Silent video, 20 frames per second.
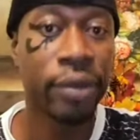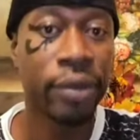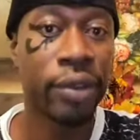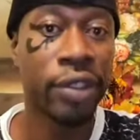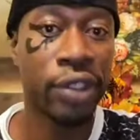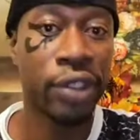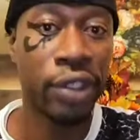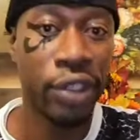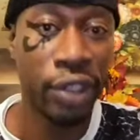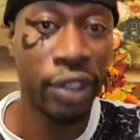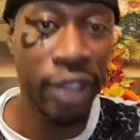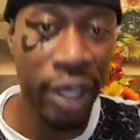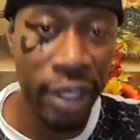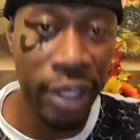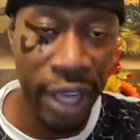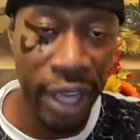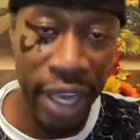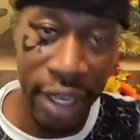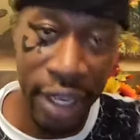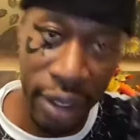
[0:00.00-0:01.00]

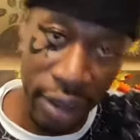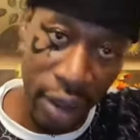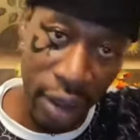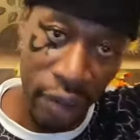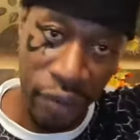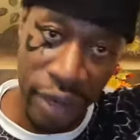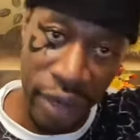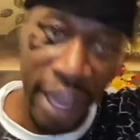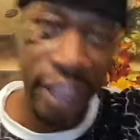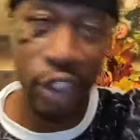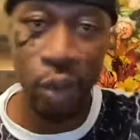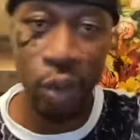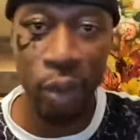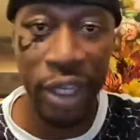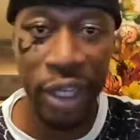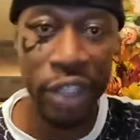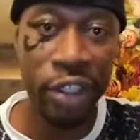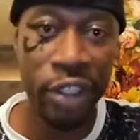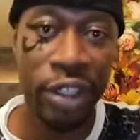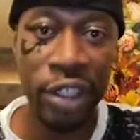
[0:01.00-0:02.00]
Sunday of next
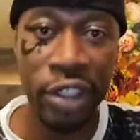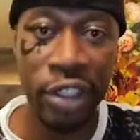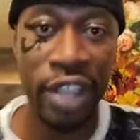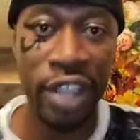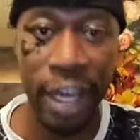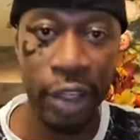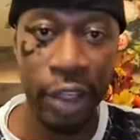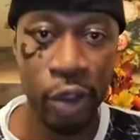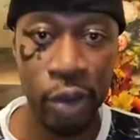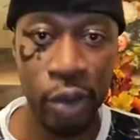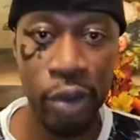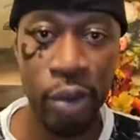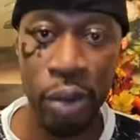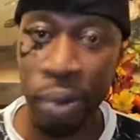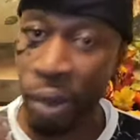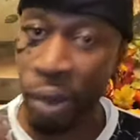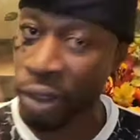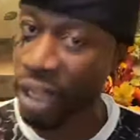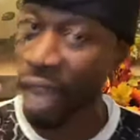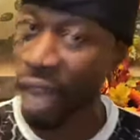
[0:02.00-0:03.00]
week to the schedule. We're
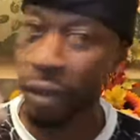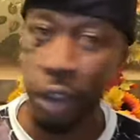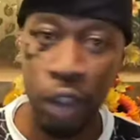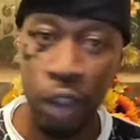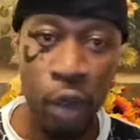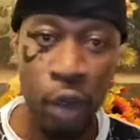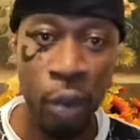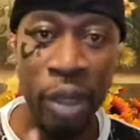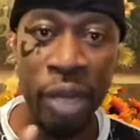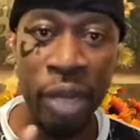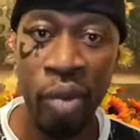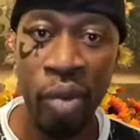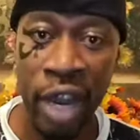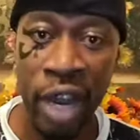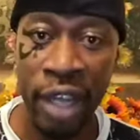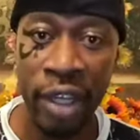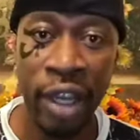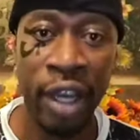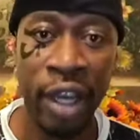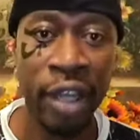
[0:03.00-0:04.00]
supposed to have a two week
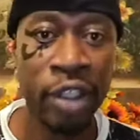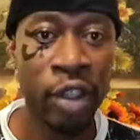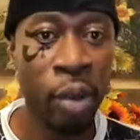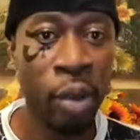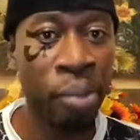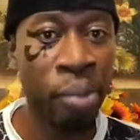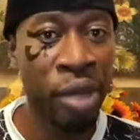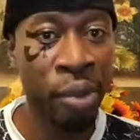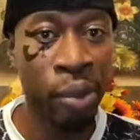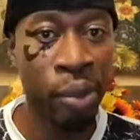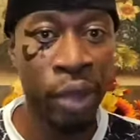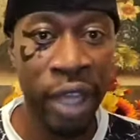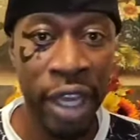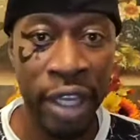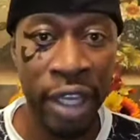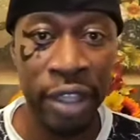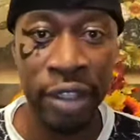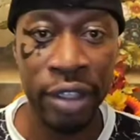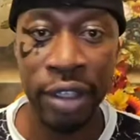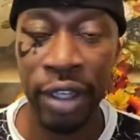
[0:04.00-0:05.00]
break so people
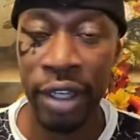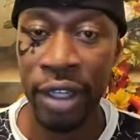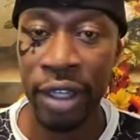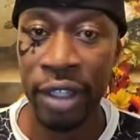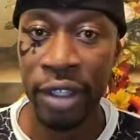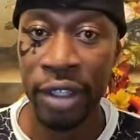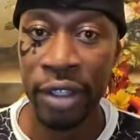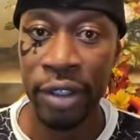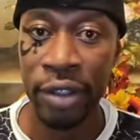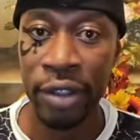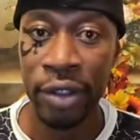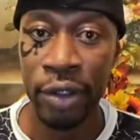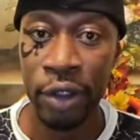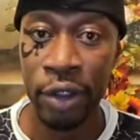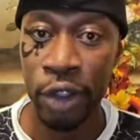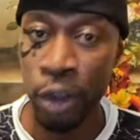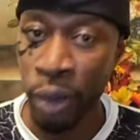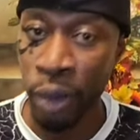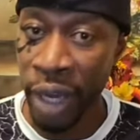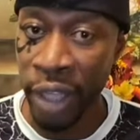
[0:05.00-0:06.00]
can
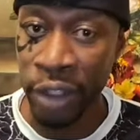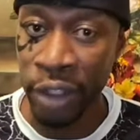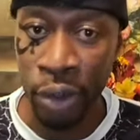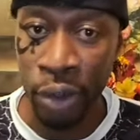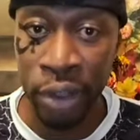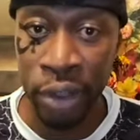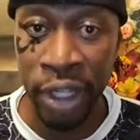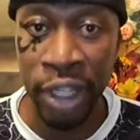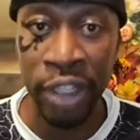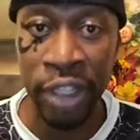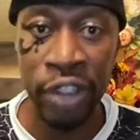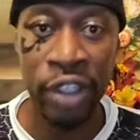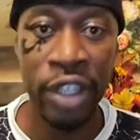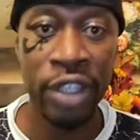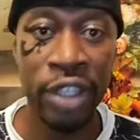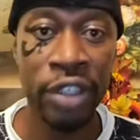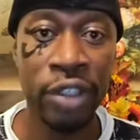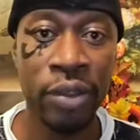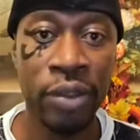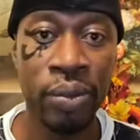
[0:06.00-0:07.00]
do their due
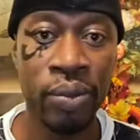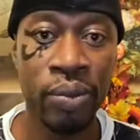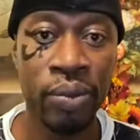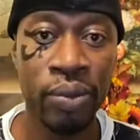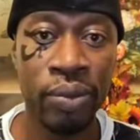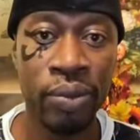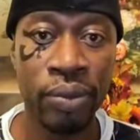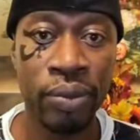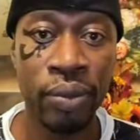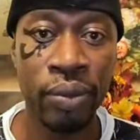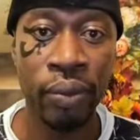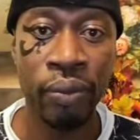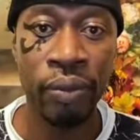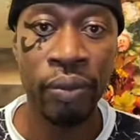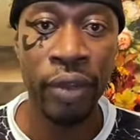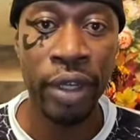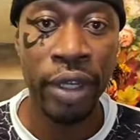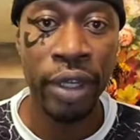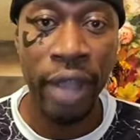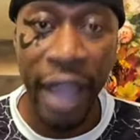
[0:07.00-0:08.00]
diligence,
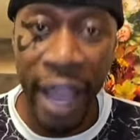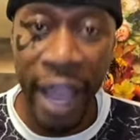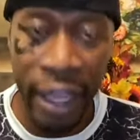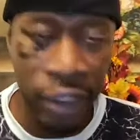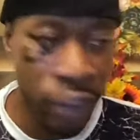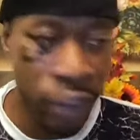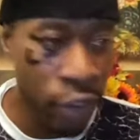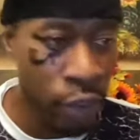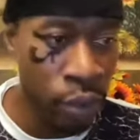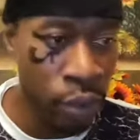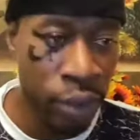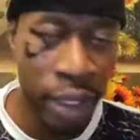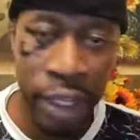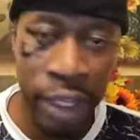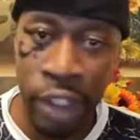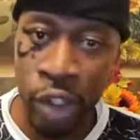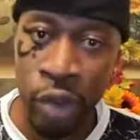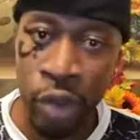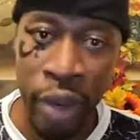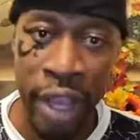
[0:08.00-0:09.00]
execute their
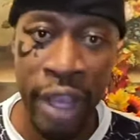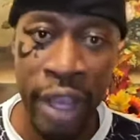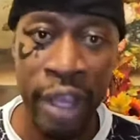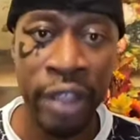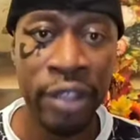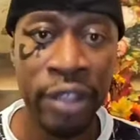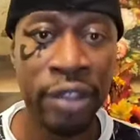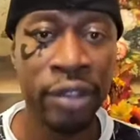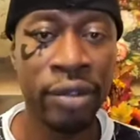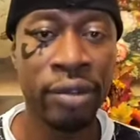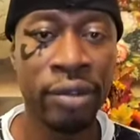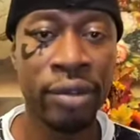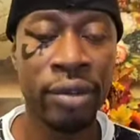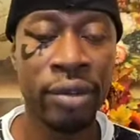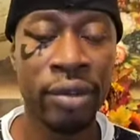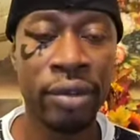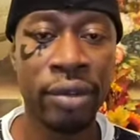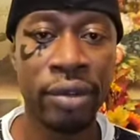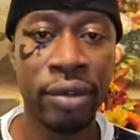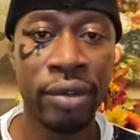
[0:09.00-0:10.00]
trades,
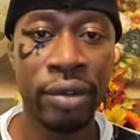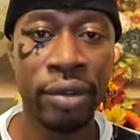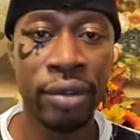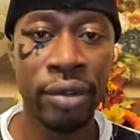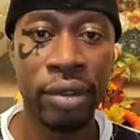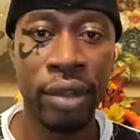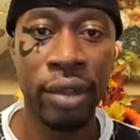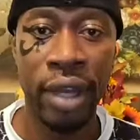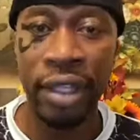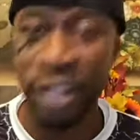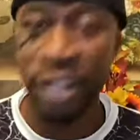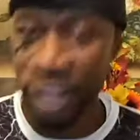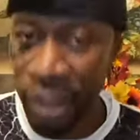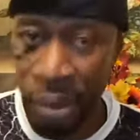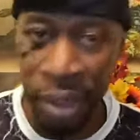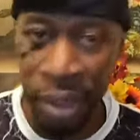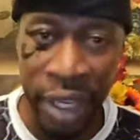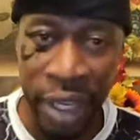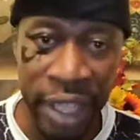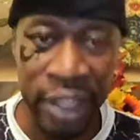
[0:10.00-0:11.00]

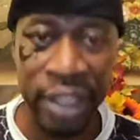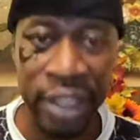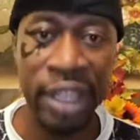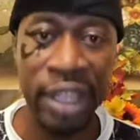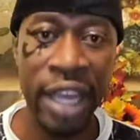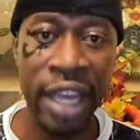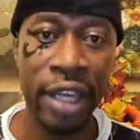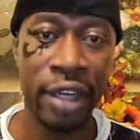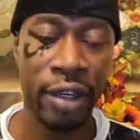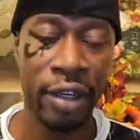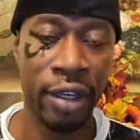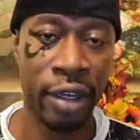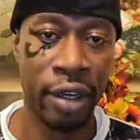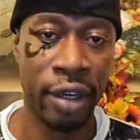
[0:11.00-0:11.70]
assimilate the data.